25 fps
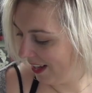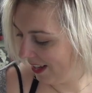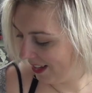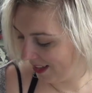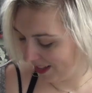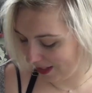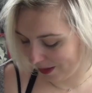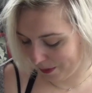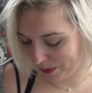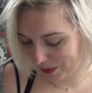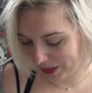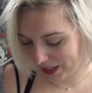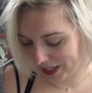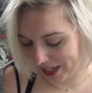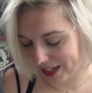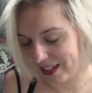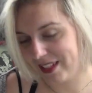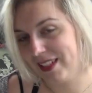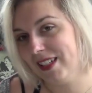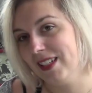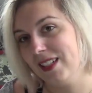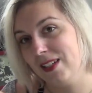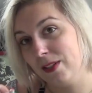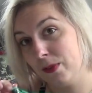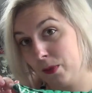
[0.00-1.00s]
something I
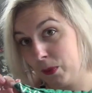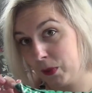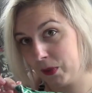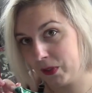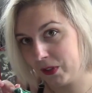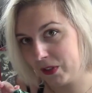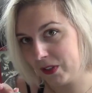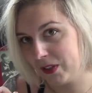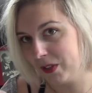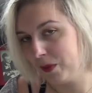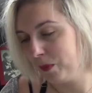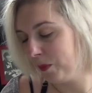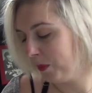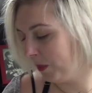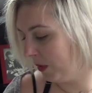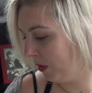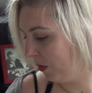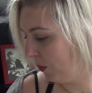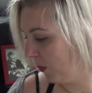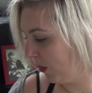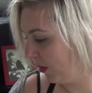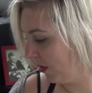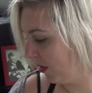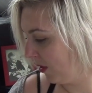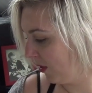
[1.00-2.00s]
didn't work on
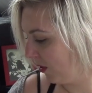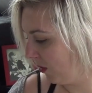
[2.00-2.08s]
but wanted